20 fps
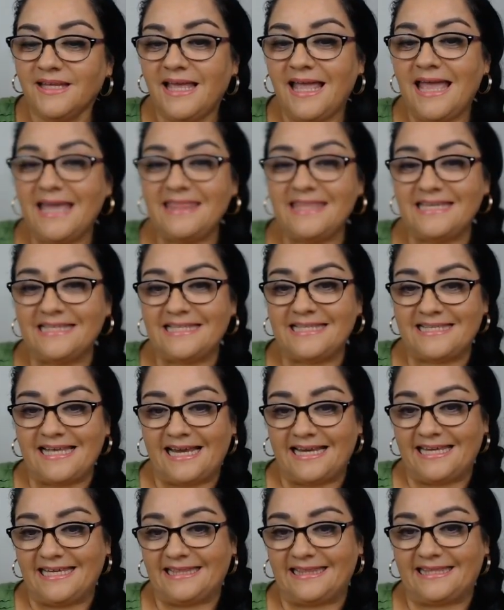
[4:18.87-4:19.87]
And then
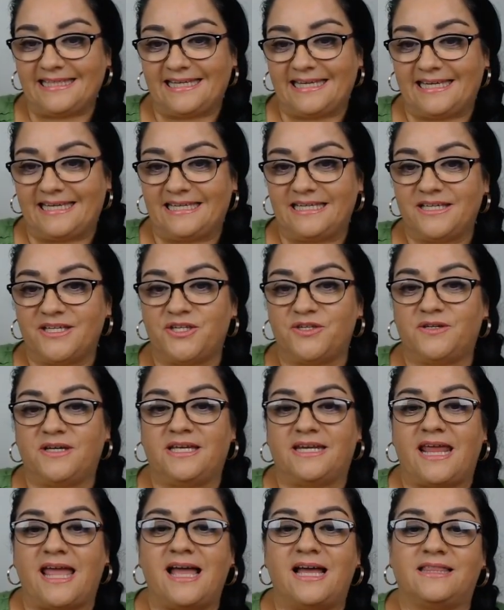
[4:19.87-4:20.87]
secondly, you
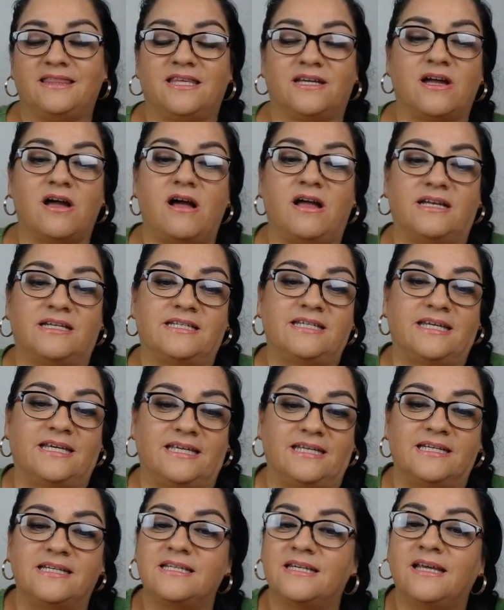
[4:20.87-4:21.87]
can add the
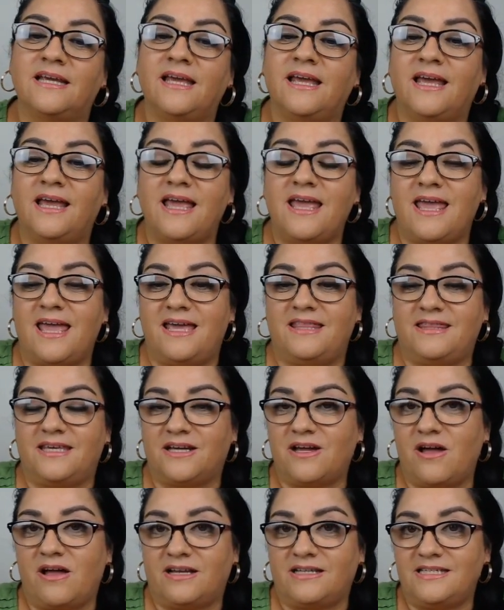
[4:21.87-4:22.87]
content. And the
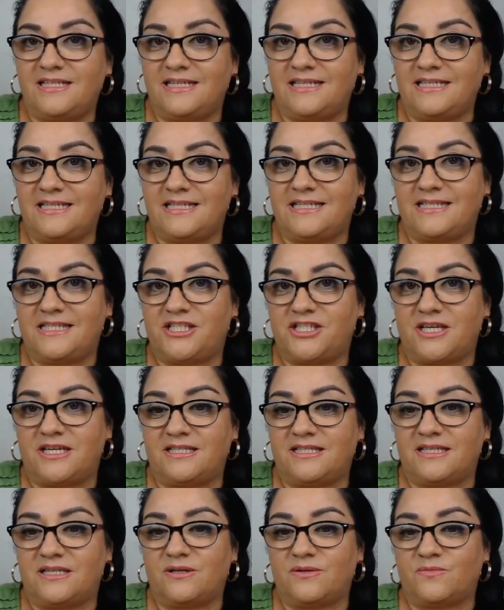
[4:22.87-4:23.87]
content is
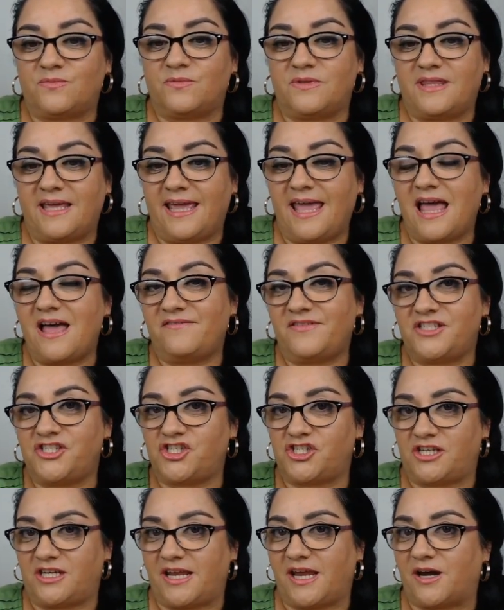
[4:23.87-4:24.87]
just, they have a
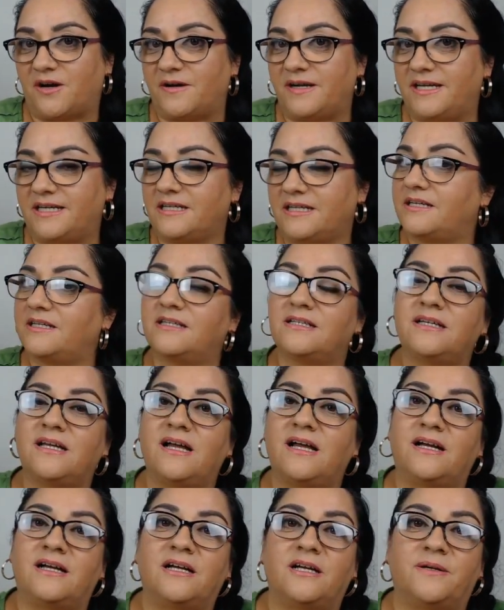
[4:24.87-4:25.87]
generic,
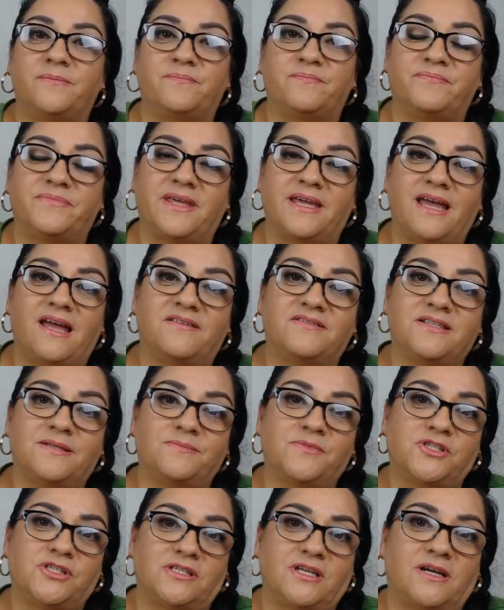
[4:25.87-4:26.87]
they have some
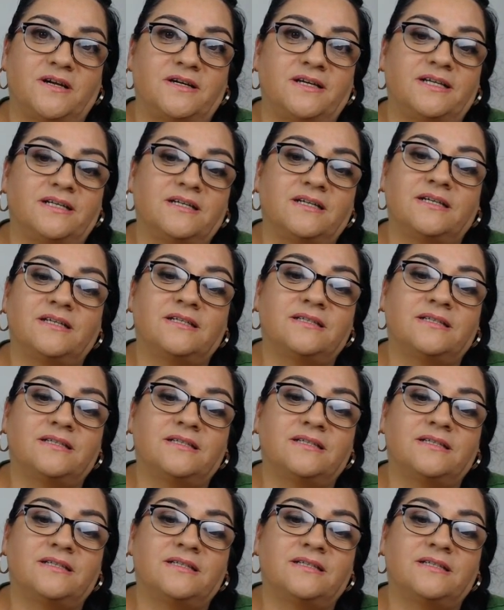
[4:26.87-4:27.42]
generic